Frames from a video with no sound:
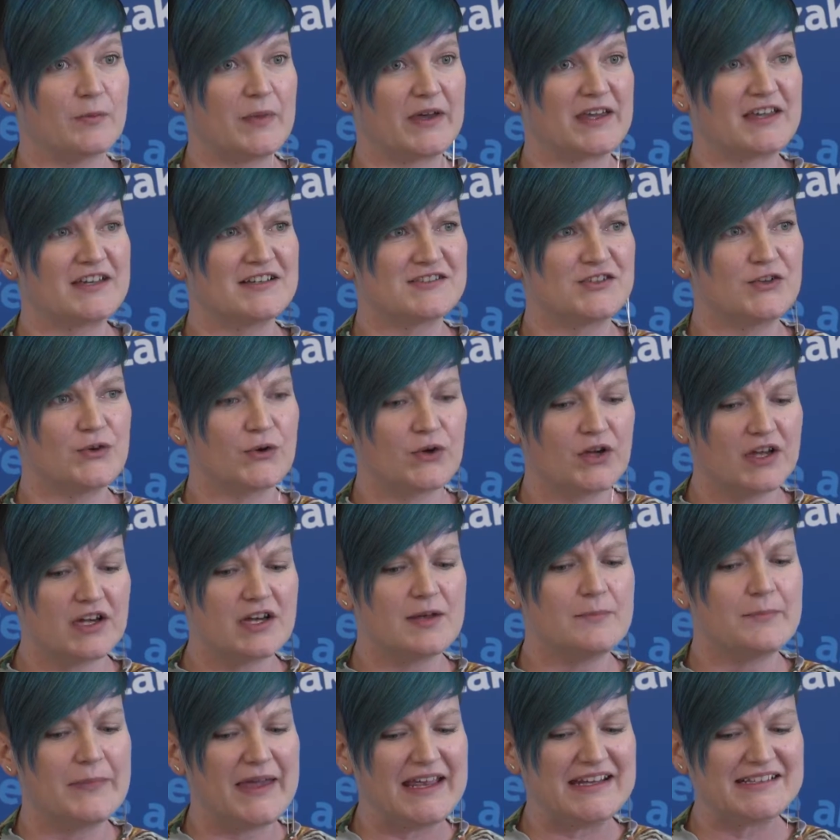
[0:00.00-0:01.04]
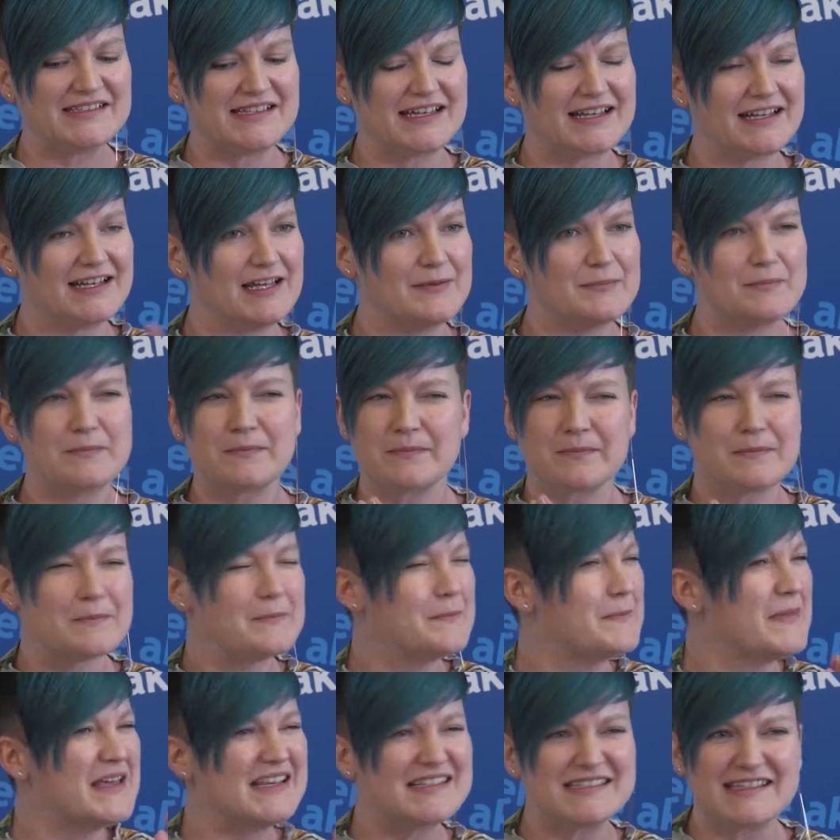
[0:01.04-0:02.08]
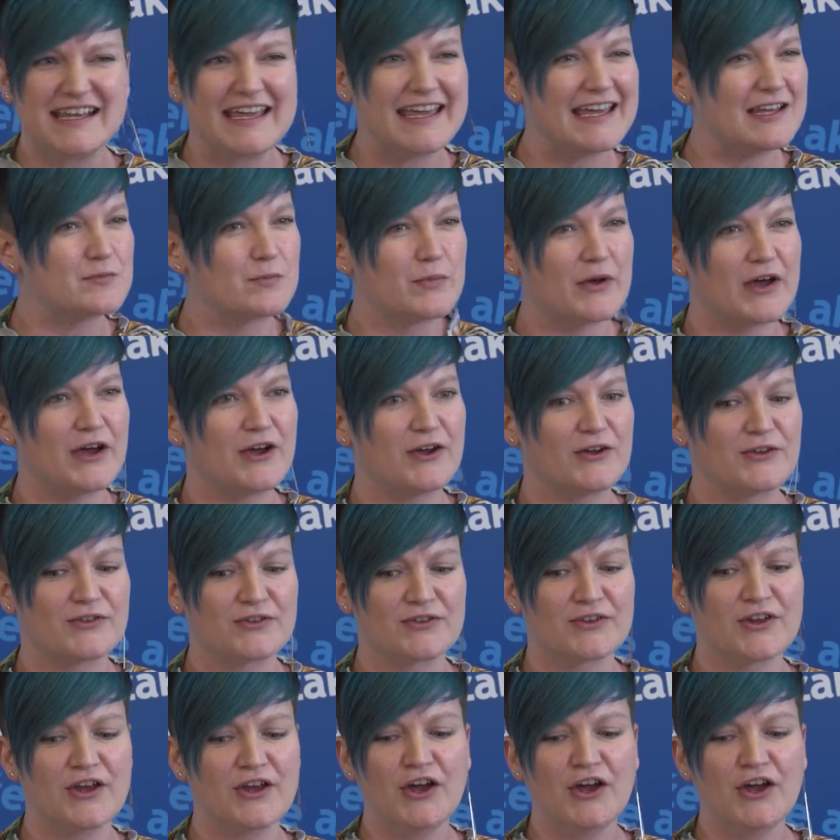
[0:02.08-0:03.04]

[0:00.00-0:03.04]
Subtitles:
because you're going to basically mishit both.